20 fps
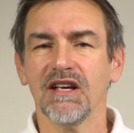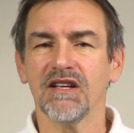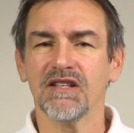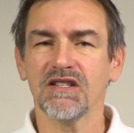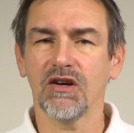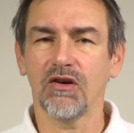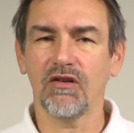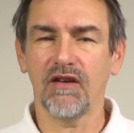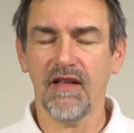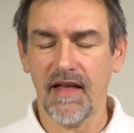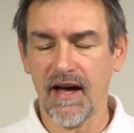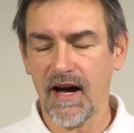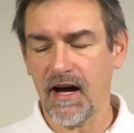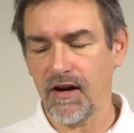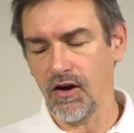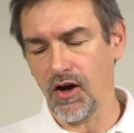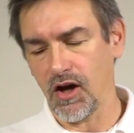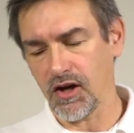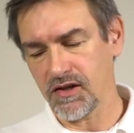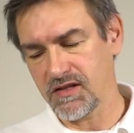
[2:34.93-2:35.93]
so they
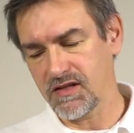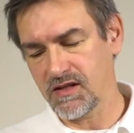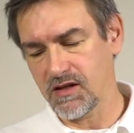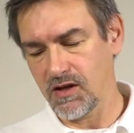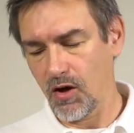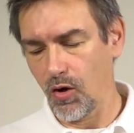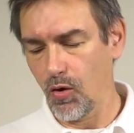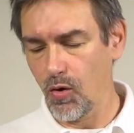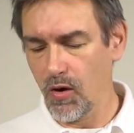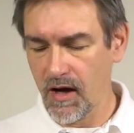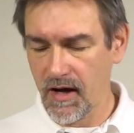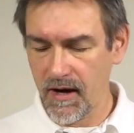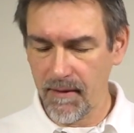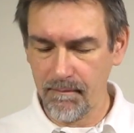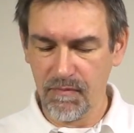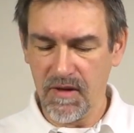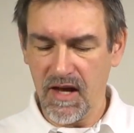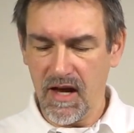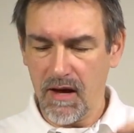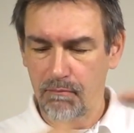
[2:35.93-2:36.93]
are not
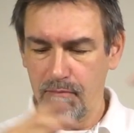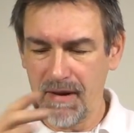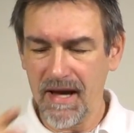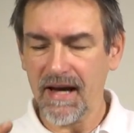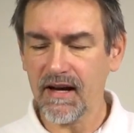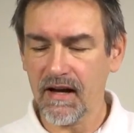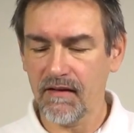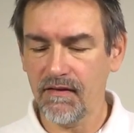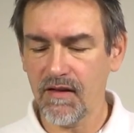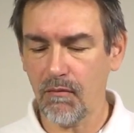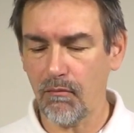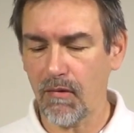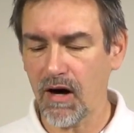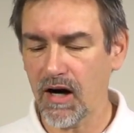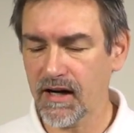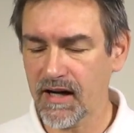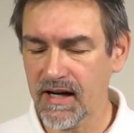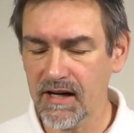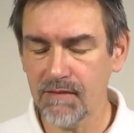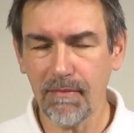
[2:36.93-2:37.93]
so big in the
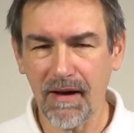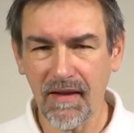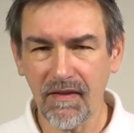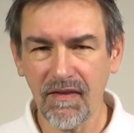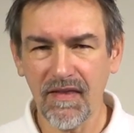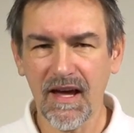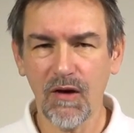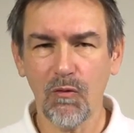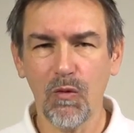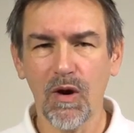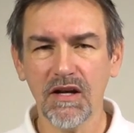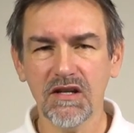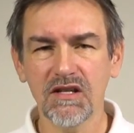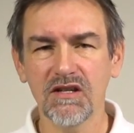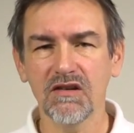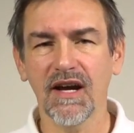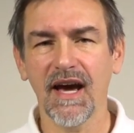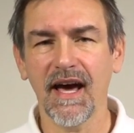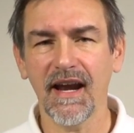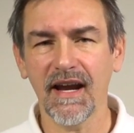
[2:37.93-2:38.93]
market, but they want
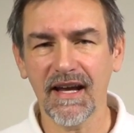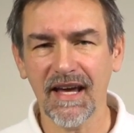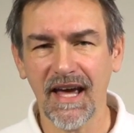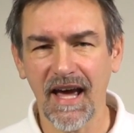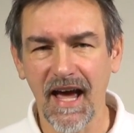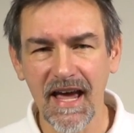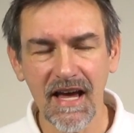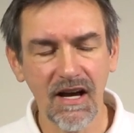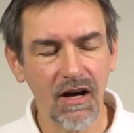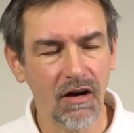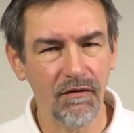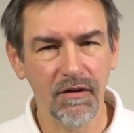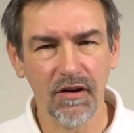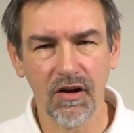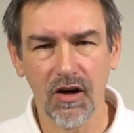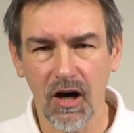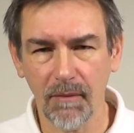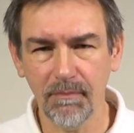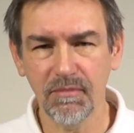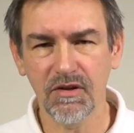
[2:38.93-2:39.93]
to get a cake of the
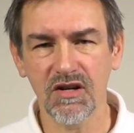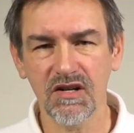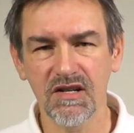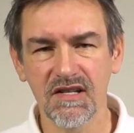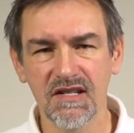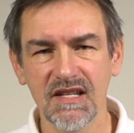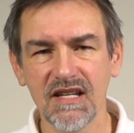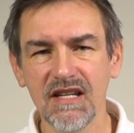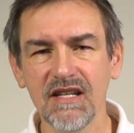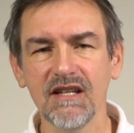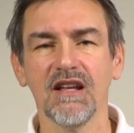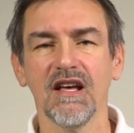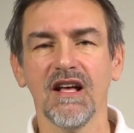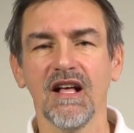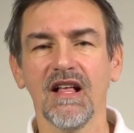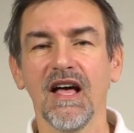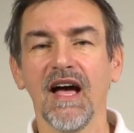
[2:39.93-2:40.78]
copter scene,